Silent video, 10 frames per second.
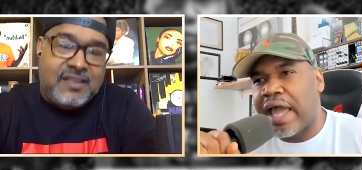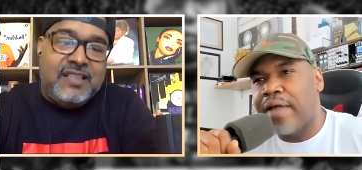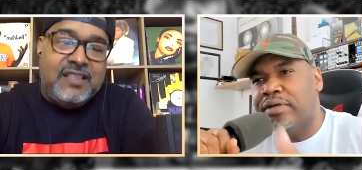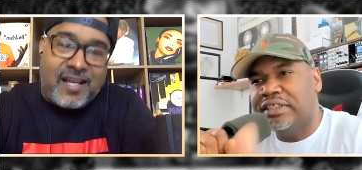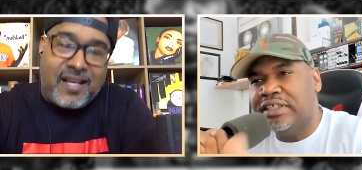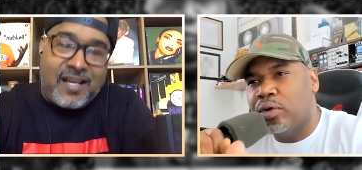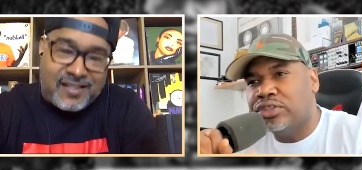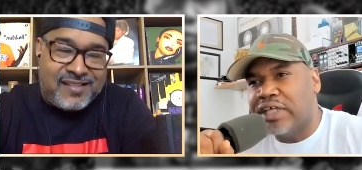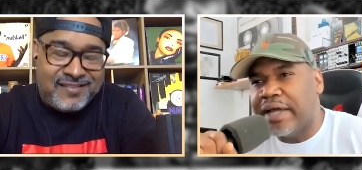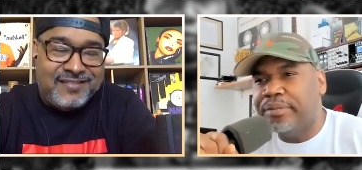Speaker 1: I yes. gave him the
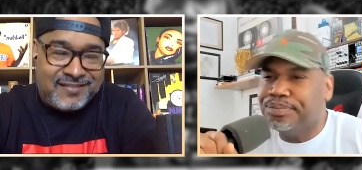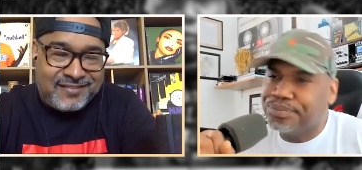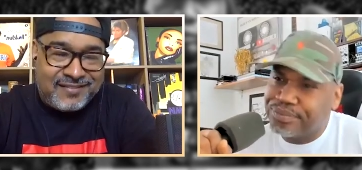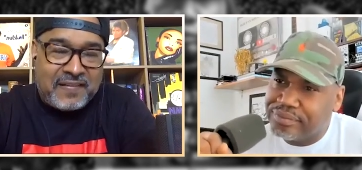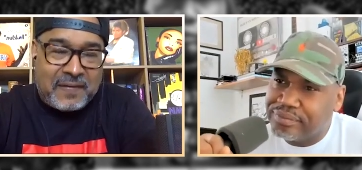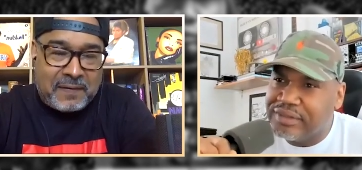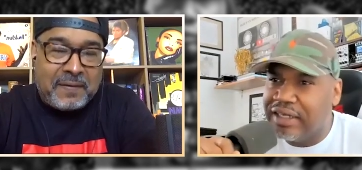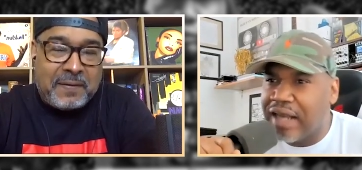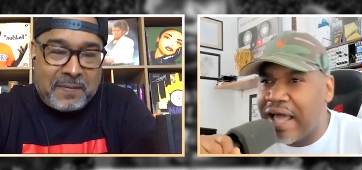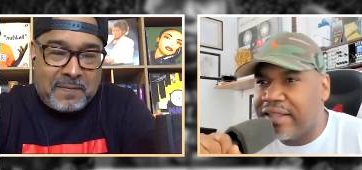demo tape.
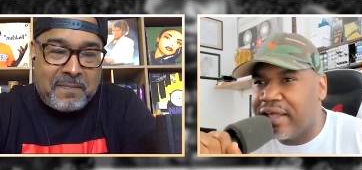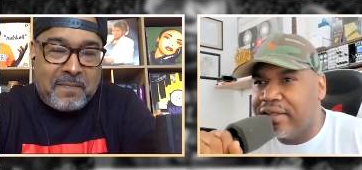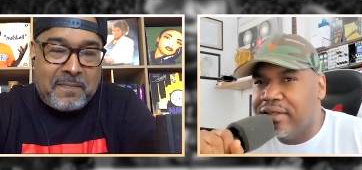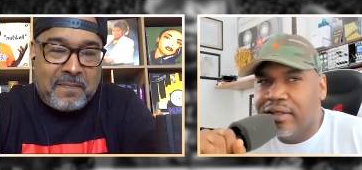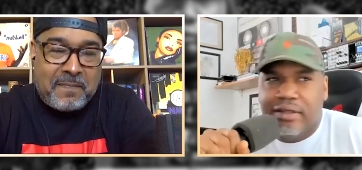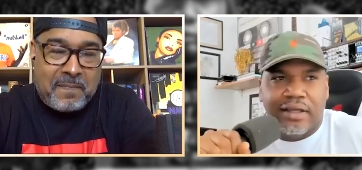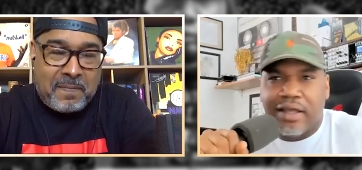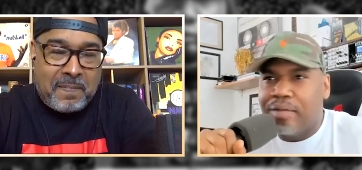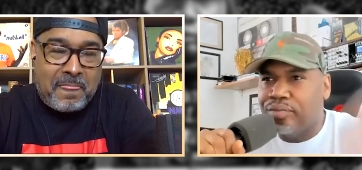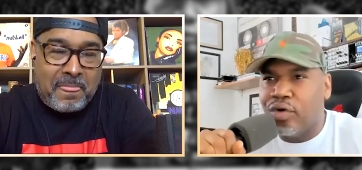He liked it,
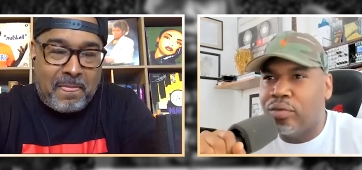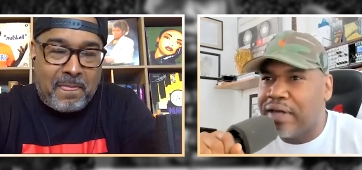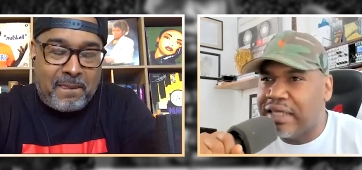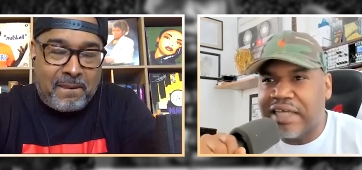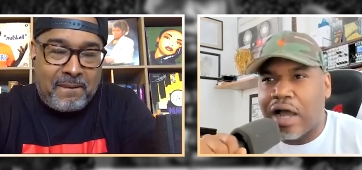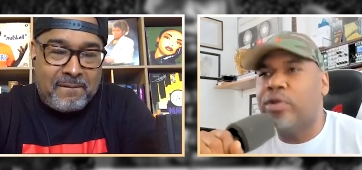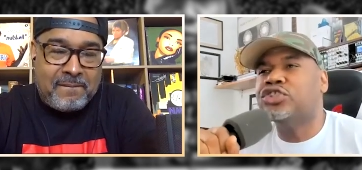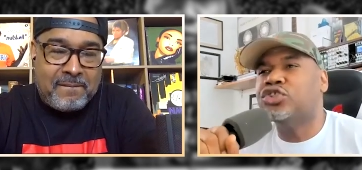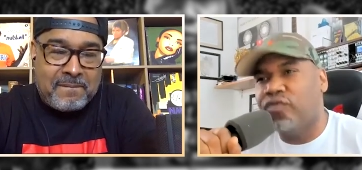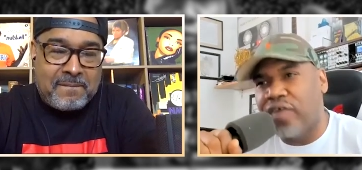and boom, that's how
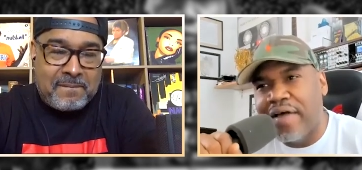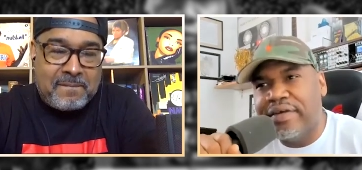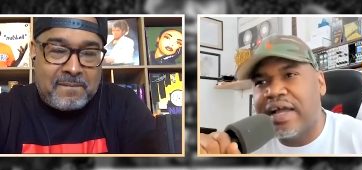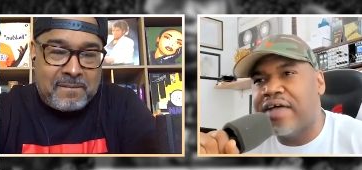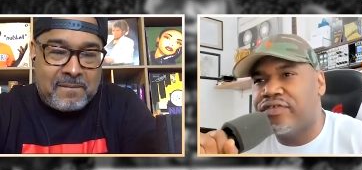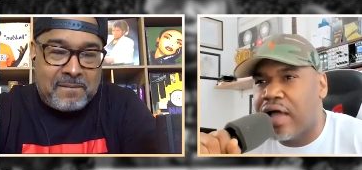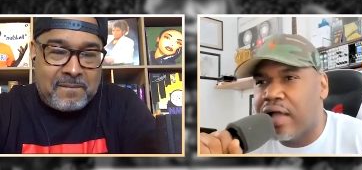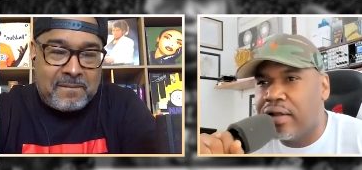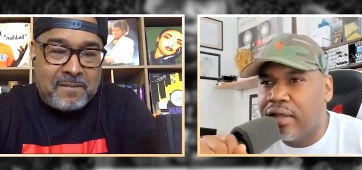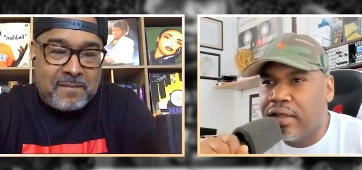Original Flavor got
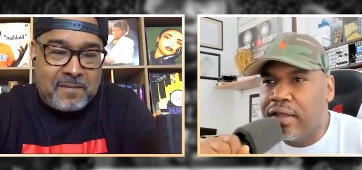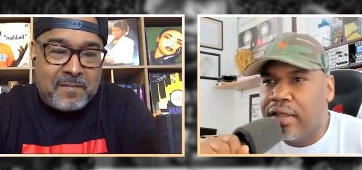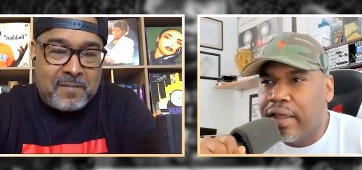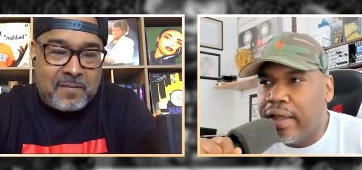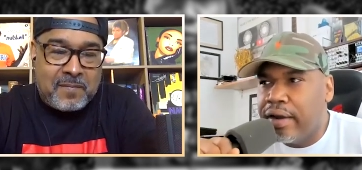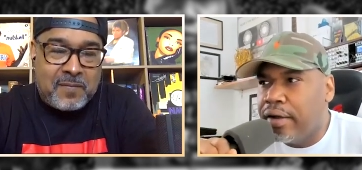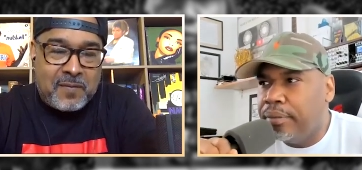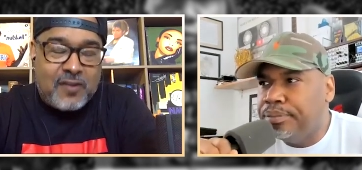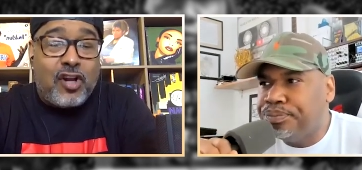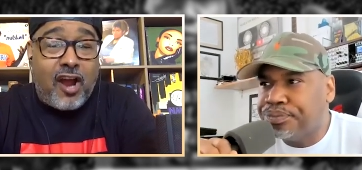signed. And
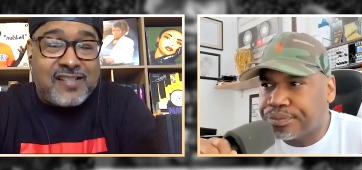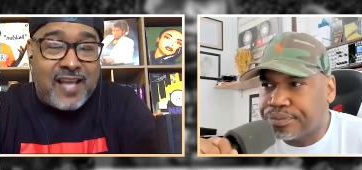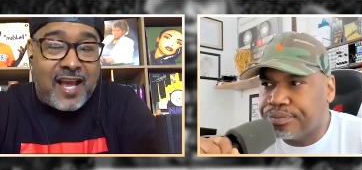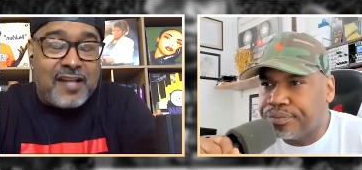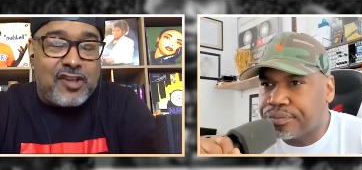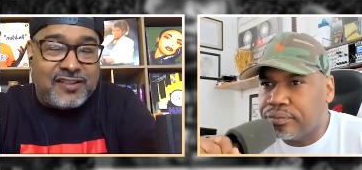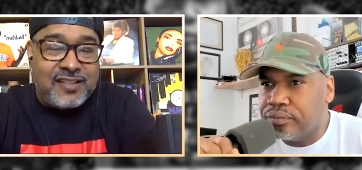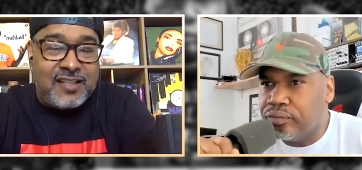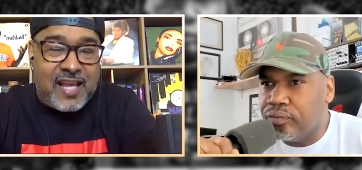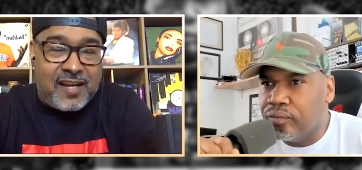um, so
Speaker 2: Clark signed
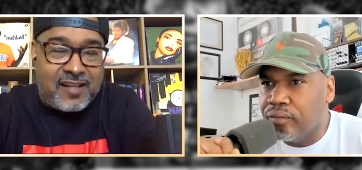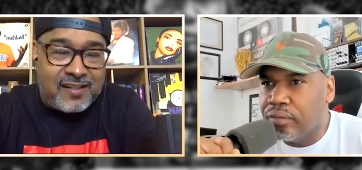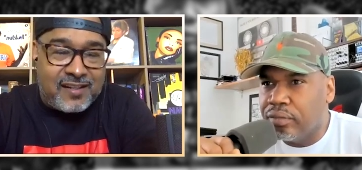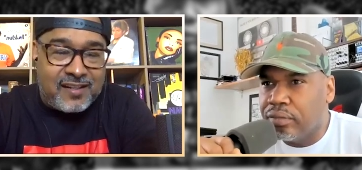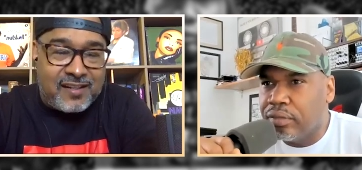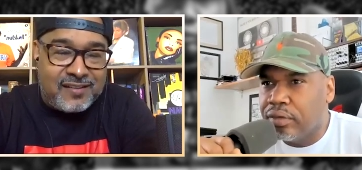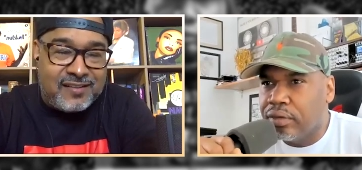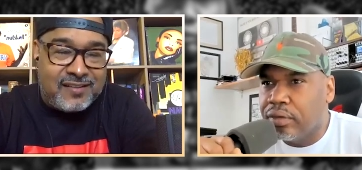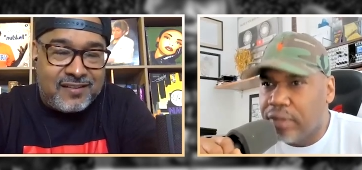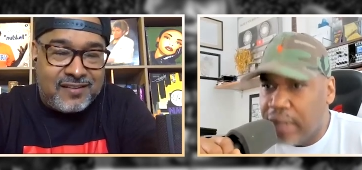y'all to Atlantic.
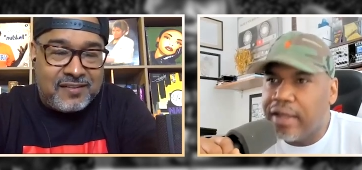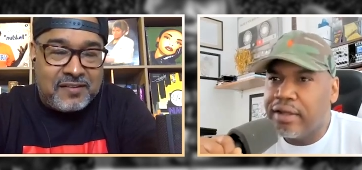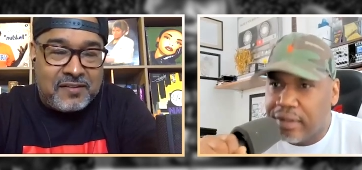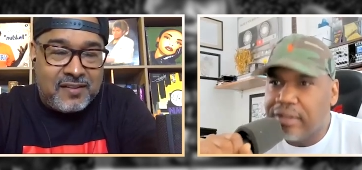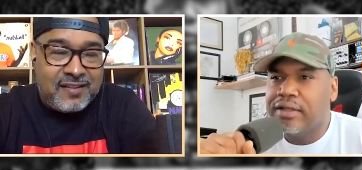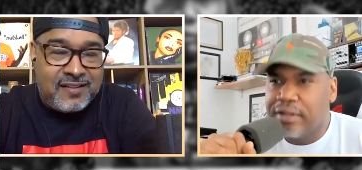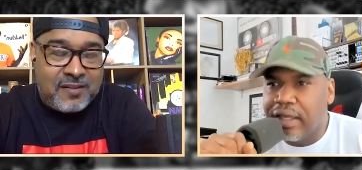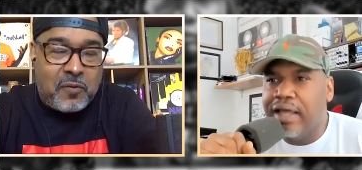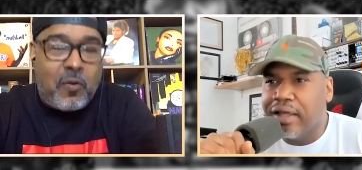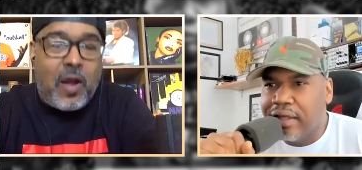
Speaker 1: Yeah,
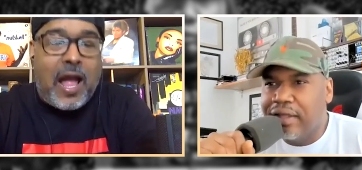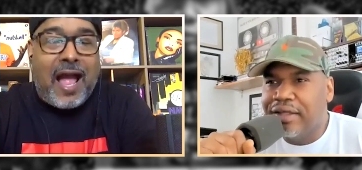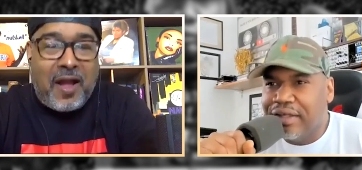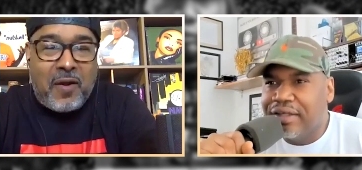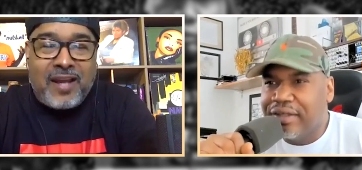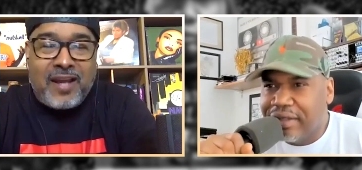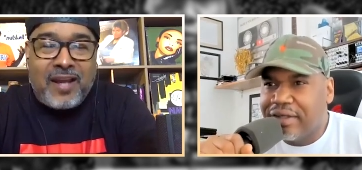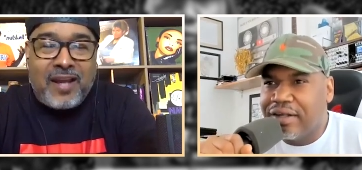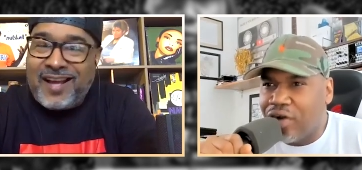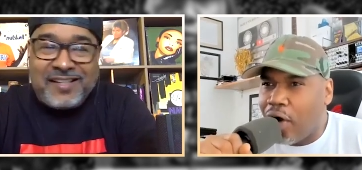yeah.
Speaker 2: Wow.
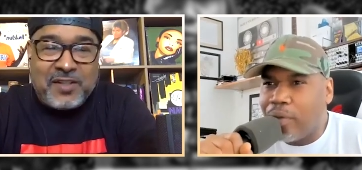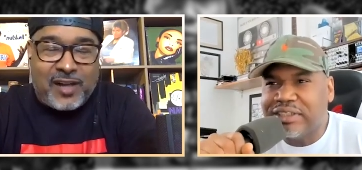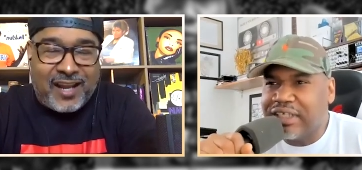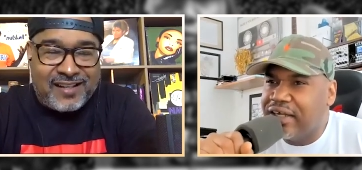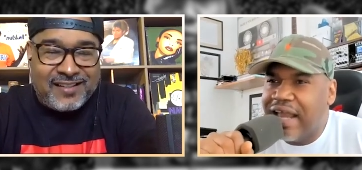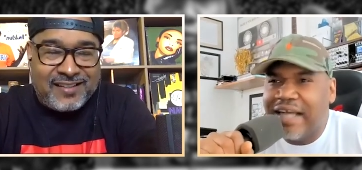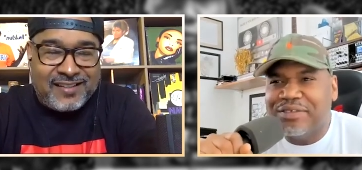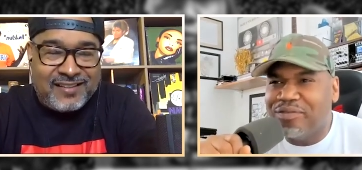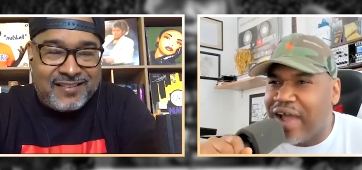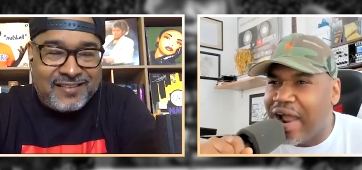I, I Clark was that. the
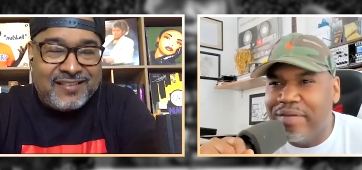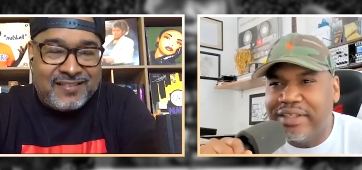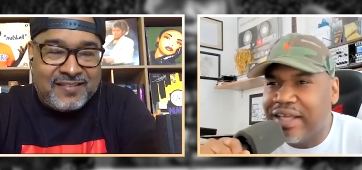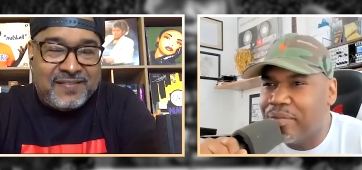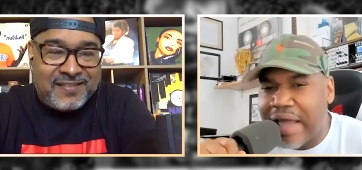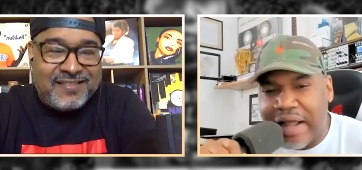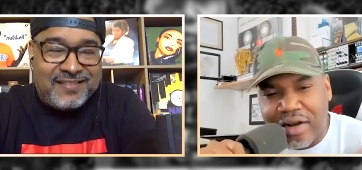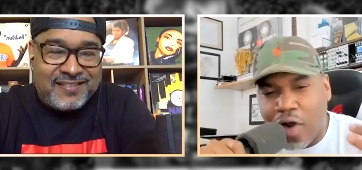
Speaker 1: connection for everything, man.